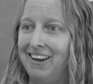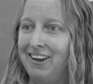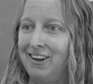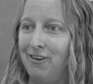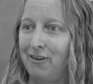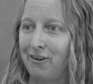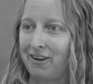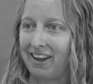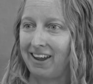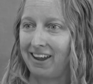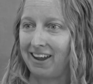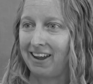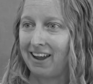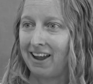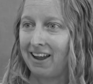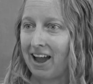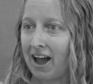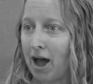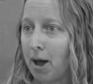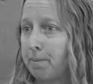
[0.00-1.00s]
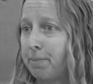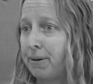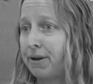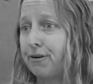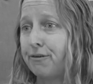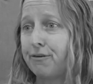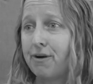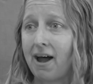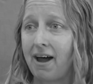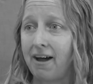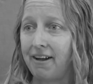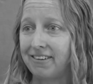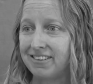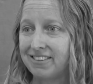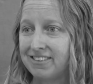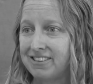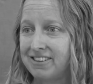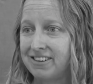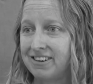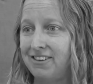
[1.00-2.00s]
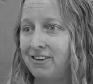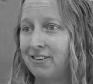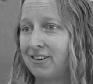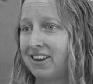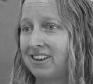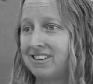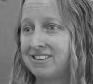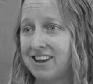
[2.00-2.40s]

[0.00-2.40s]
looking up and around, looking